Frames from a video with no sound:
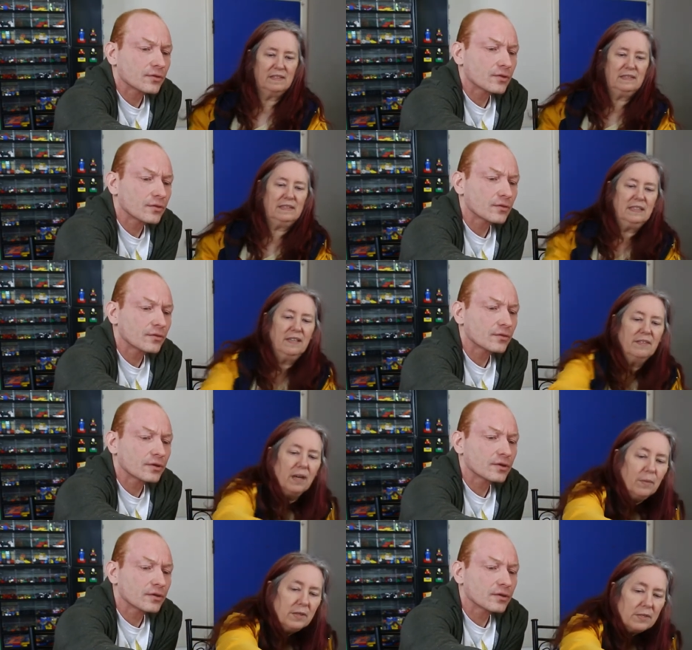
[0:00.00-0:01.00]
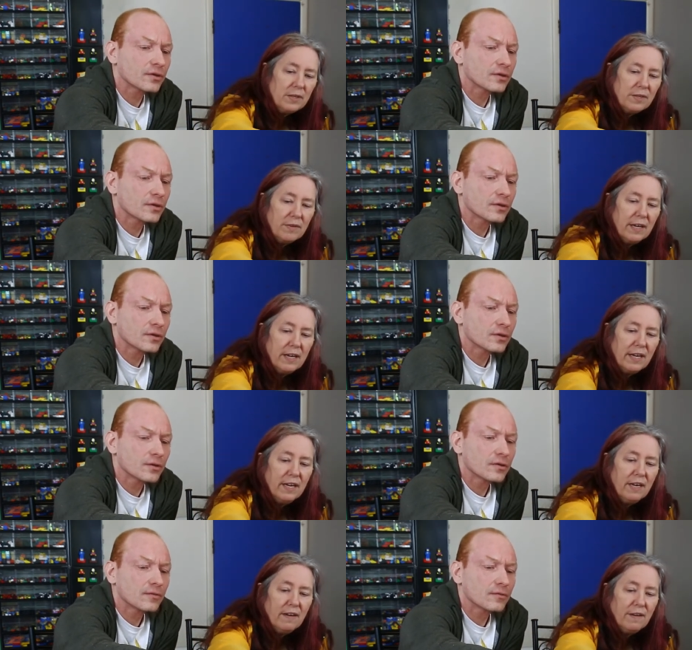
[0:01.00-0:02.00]
Speaker 1: I've got one, two,
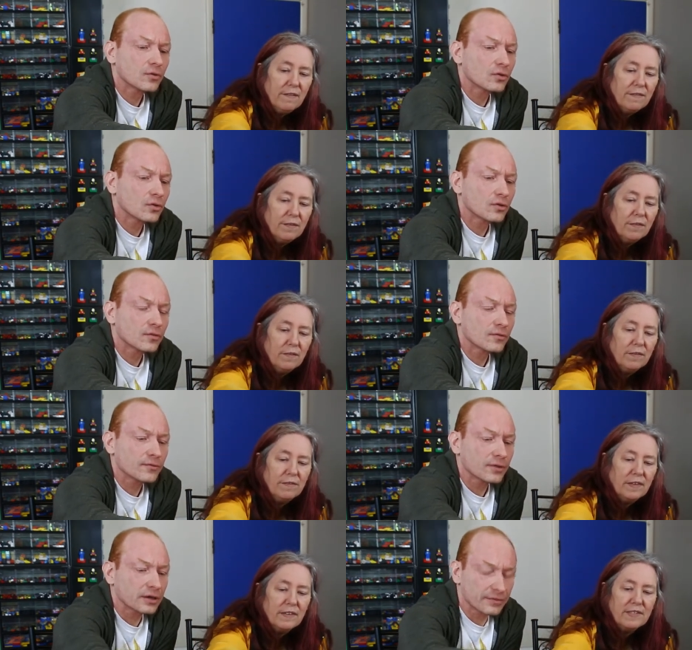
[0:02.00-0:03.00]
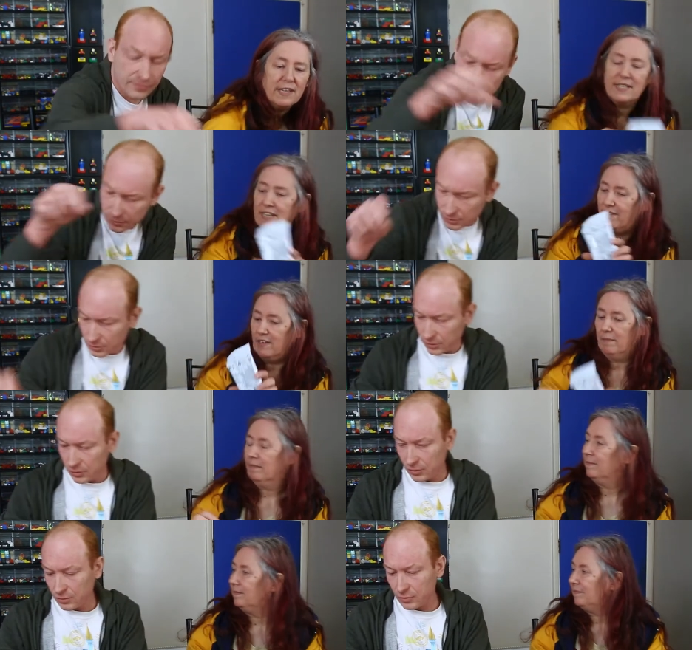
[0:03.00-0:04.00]
three, four, five, five. six, seven
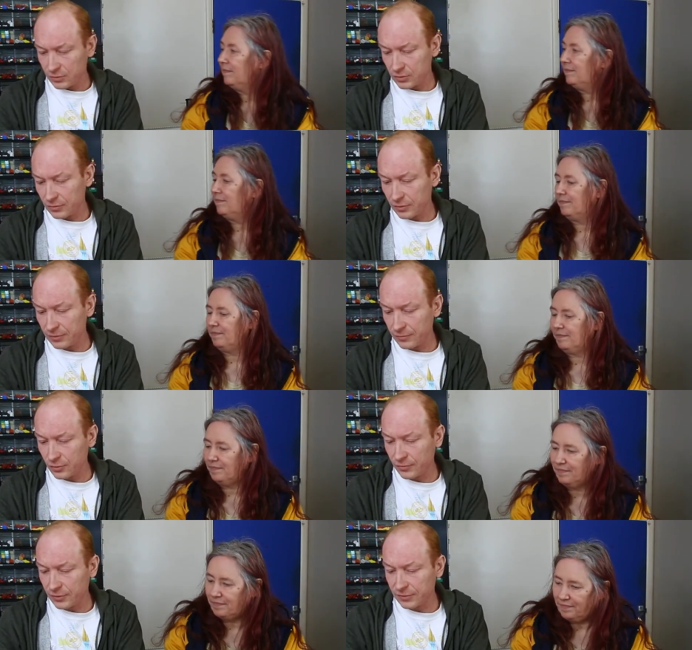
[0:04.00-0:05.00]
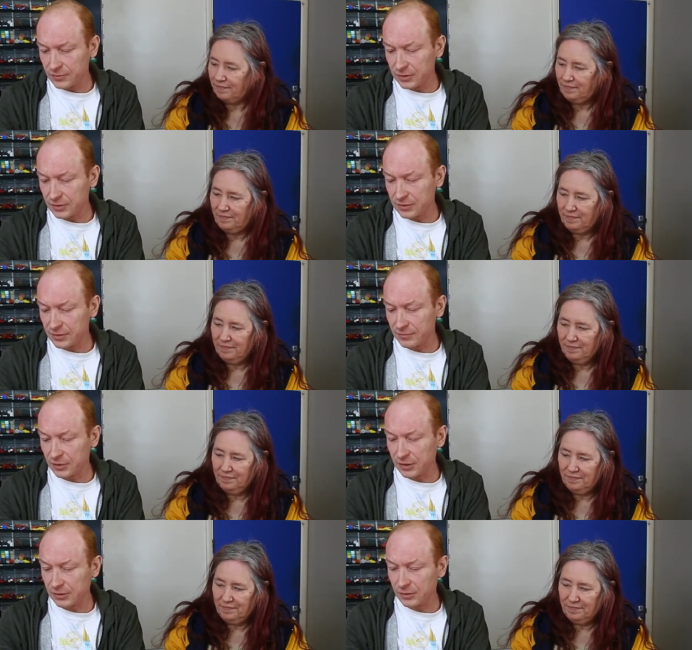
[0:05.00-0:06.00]
Speaker 2: five, six, seven,
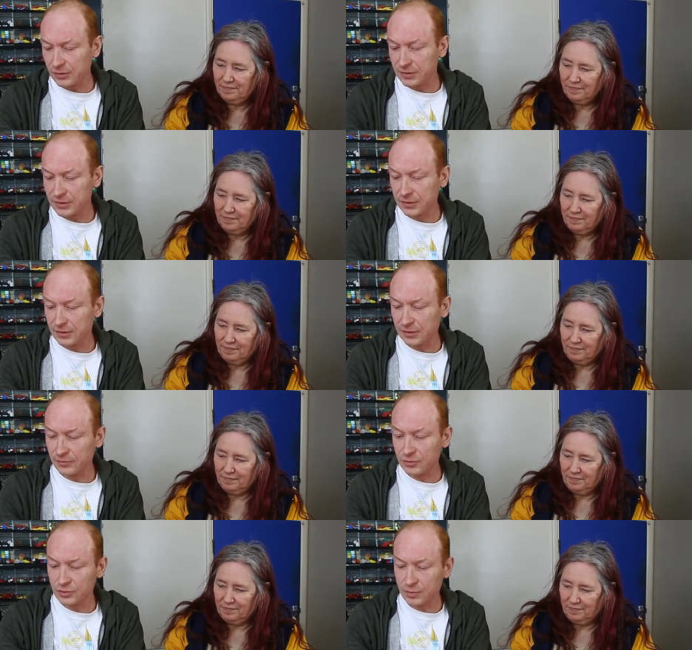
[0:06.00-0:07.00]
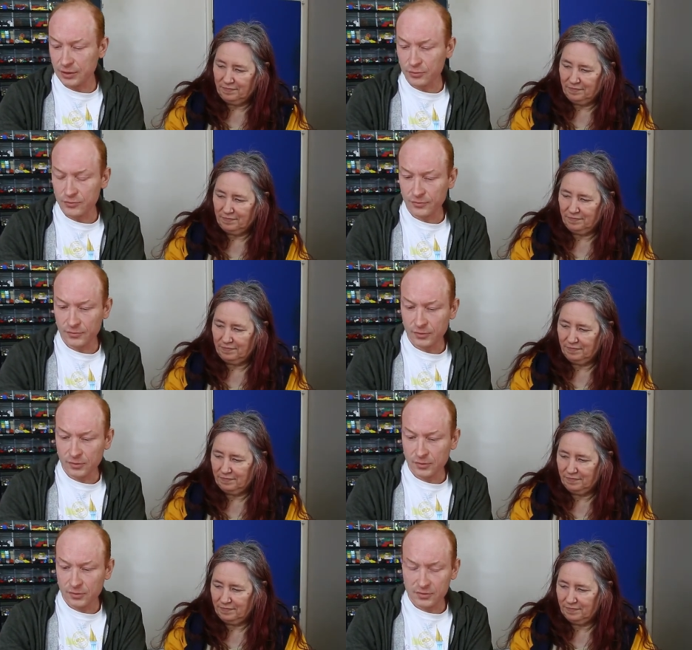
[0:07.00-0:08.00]
eight,
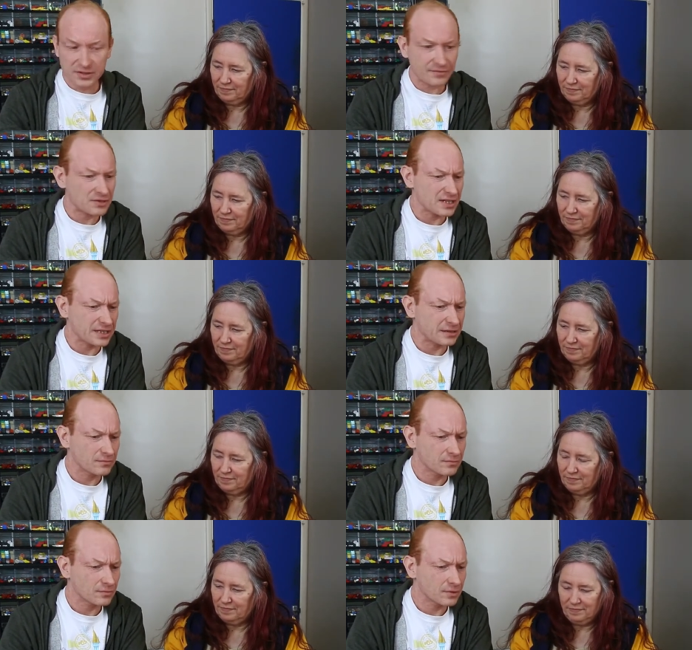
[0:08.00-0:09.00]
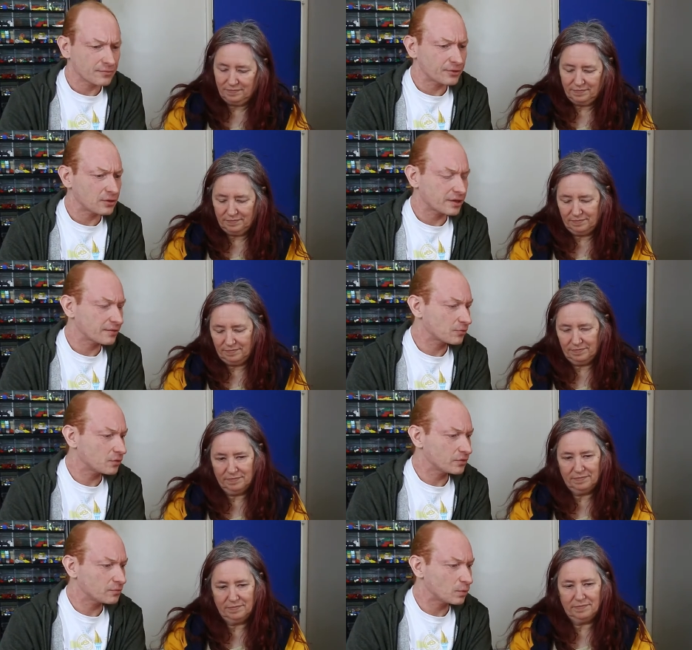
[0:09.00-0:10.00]
nine, I feel like I've got
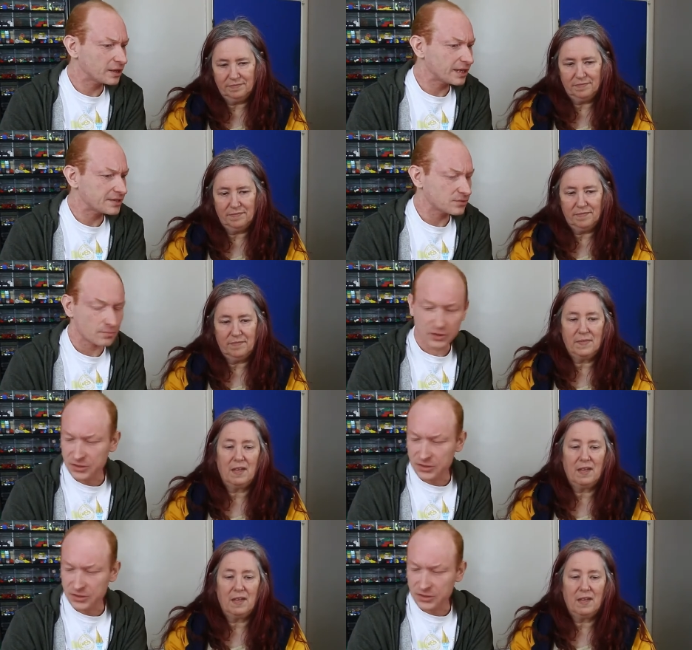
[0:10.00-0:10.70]
one less on my oh,